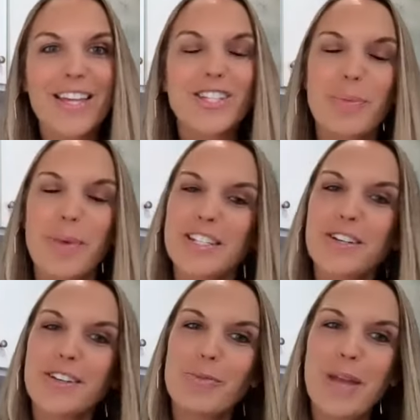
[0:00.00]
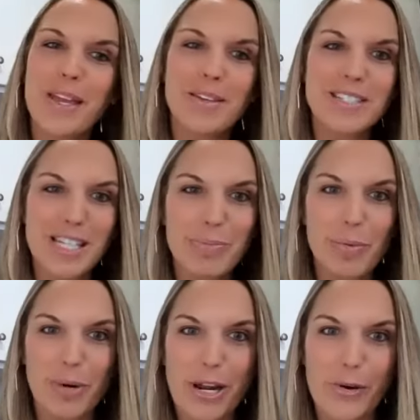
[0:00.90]
So make sure you make sleep
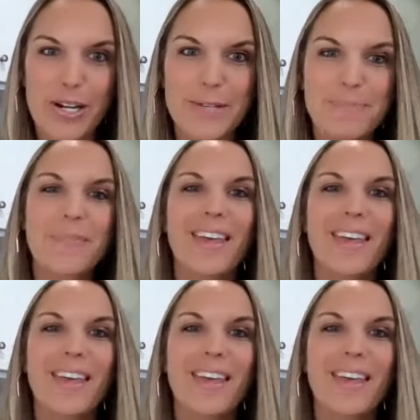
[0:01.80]
a priority.